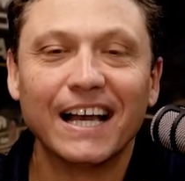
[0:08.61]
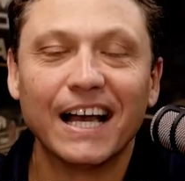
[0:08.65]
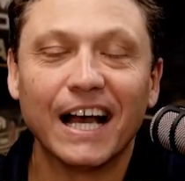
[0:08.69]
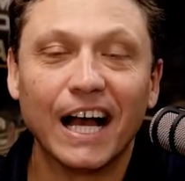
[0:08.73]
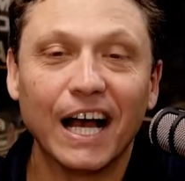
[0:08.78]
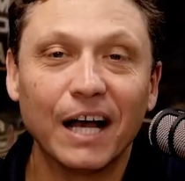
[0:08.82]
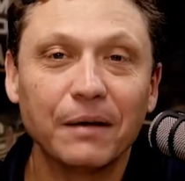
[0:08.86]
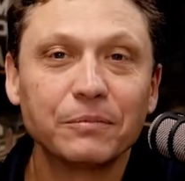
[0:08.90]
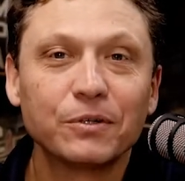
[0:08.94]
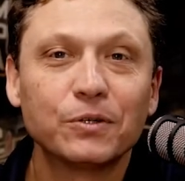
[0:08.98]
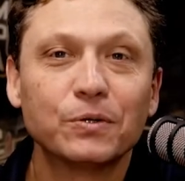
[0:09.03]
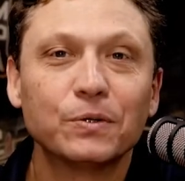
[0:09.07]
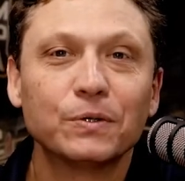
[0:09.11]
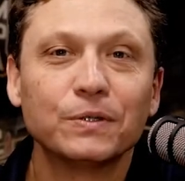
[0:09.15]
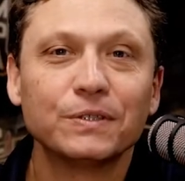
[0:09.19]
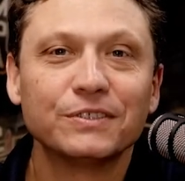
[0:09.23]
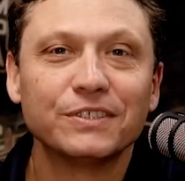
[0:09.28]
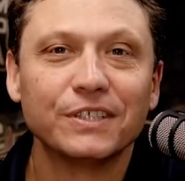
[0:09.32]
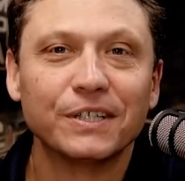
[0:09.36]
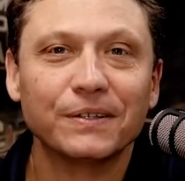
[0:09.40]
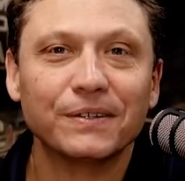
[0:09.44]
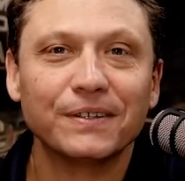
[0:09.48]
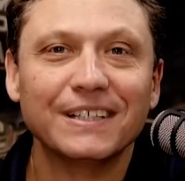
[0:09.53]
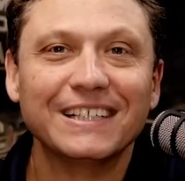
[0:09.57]
I'm Cord
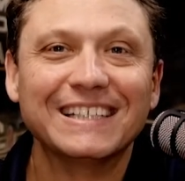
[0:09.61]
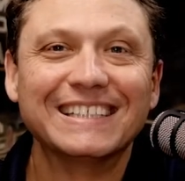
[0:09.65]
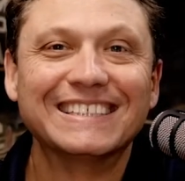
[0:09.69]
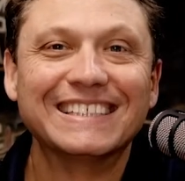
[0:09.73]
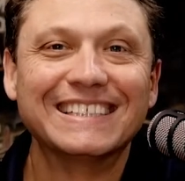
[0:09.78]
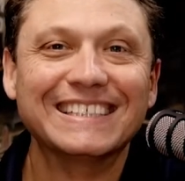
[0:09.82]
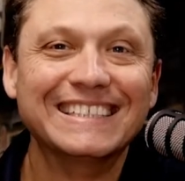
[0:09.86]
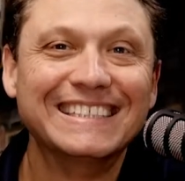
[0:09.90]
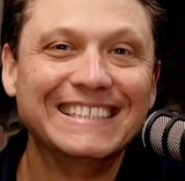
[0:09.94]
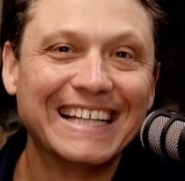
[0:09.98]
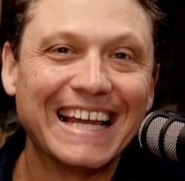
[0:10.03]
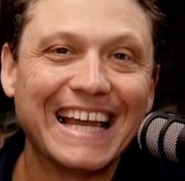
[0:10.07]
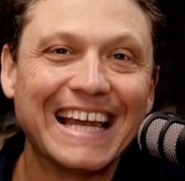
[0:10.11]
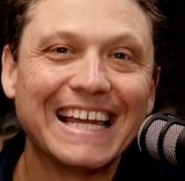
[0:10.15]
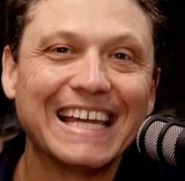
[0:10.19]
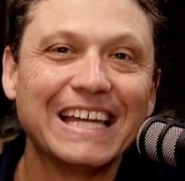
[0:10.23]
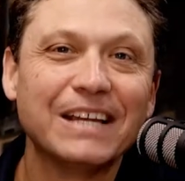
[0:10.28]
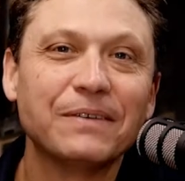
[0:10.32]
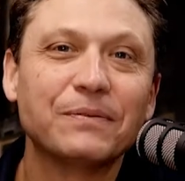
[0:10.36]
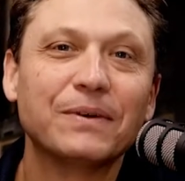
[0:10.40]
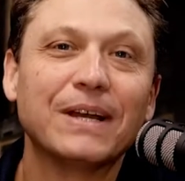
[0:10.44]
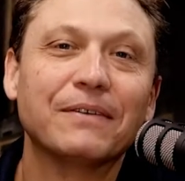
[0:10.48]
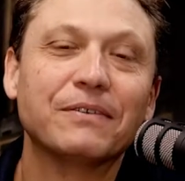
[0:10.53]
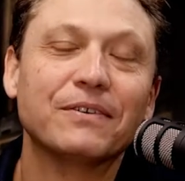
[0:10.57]
Zoen, and today
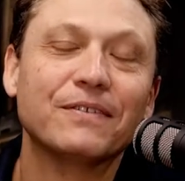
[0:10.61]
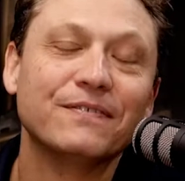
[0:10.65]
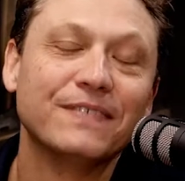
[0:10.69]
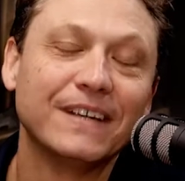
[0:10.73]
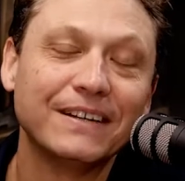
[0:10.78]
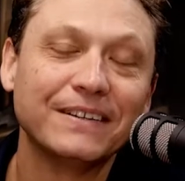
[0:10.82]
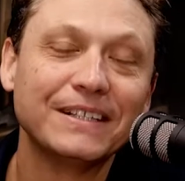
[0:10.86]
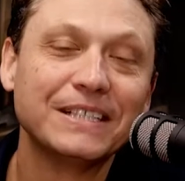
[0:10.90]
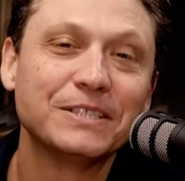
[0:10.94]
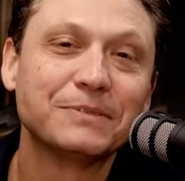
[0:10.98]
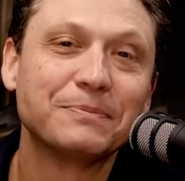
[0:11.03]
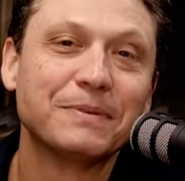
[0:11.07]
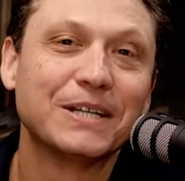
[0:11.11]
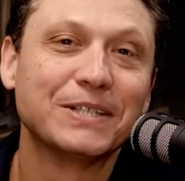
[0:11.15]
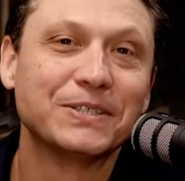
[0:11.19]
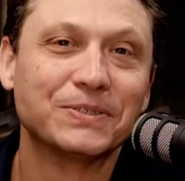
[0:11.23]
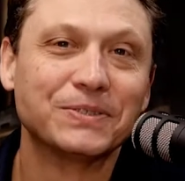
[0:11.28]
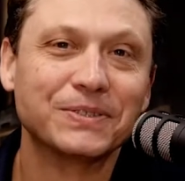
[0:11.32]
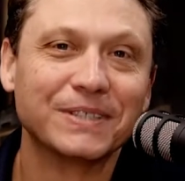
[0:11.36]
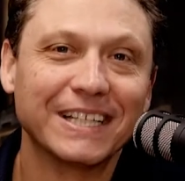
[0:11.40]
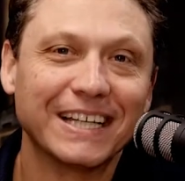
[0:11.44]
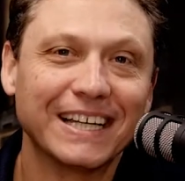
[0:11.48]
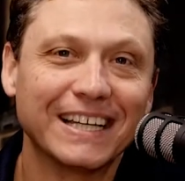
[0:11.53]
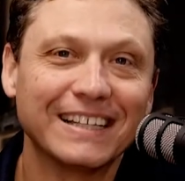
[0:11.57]
we have a very special
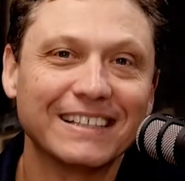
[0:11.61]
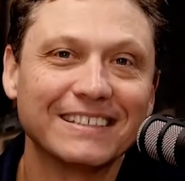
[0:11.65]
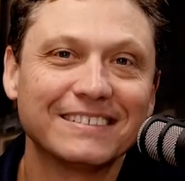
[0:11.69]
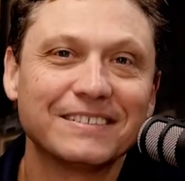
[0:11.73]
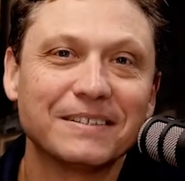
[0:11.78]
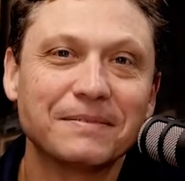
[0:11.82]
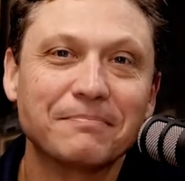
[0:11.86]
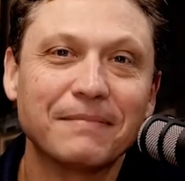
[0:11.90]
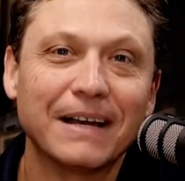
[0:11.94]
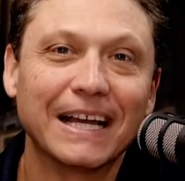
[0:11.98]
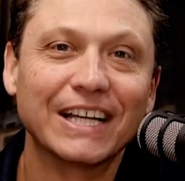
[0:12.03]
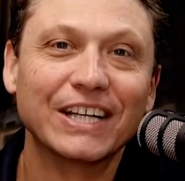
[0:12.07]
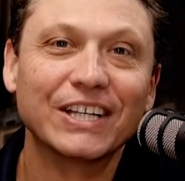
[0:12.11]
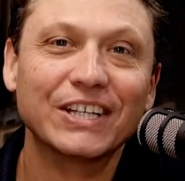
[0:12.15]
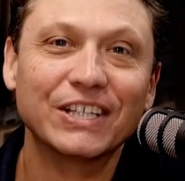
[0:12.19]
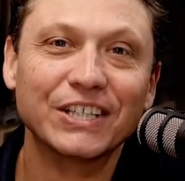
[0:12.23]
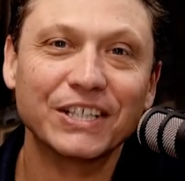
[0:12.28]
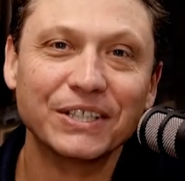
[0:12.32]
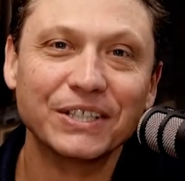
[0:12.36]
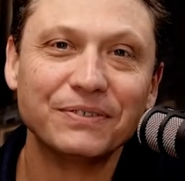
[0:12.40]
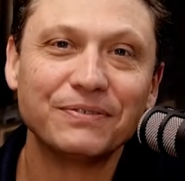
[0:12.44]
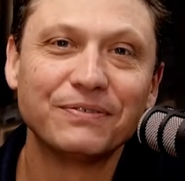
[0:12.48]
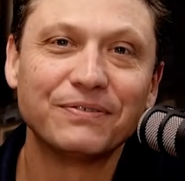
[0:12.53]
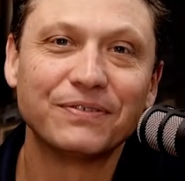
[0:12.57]
guest, my
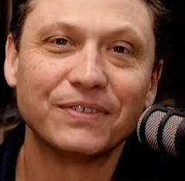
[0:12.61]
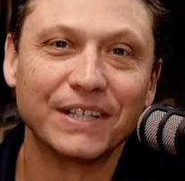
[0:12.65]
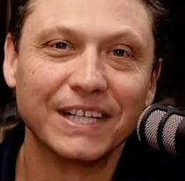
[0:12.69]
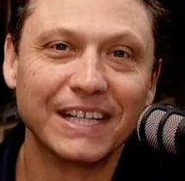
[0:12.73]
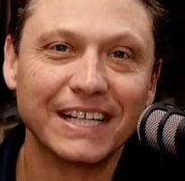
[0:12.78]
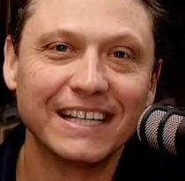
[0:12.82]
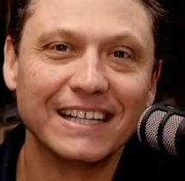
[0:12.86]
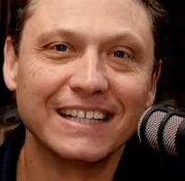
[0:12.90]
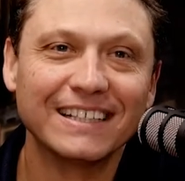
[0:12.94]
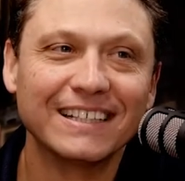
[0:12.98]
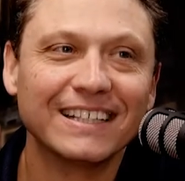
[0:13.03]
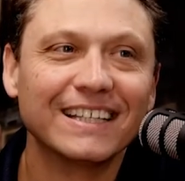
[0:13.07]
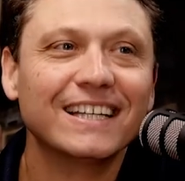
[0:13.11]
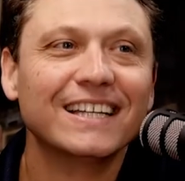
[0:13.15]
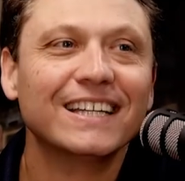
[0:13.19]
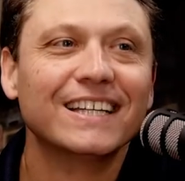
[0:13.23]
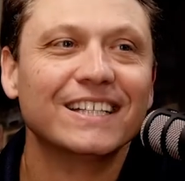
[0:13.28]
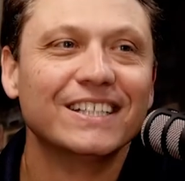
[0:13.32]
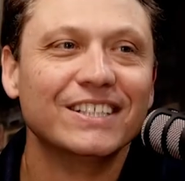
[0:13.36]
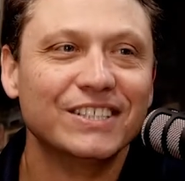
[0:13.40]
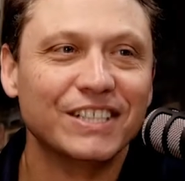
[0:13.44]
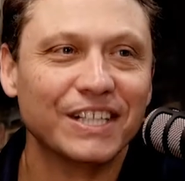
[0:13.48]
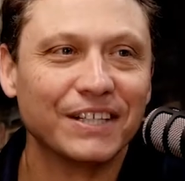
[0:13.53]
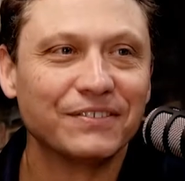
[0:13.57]
good friend,
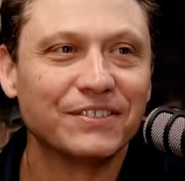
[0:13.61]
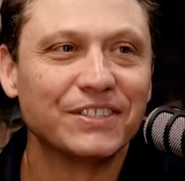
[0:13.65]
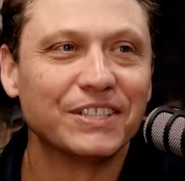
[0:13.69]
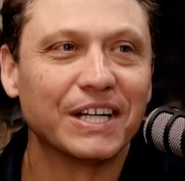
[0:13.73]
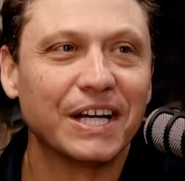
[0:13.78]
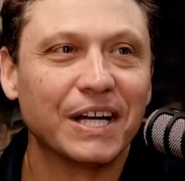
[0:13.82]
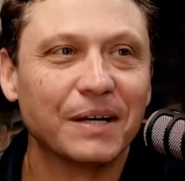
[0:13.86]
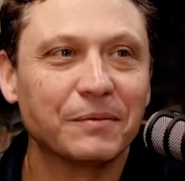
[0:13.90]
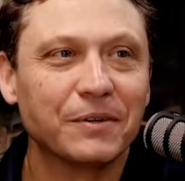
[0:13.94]
Jeff Shimer,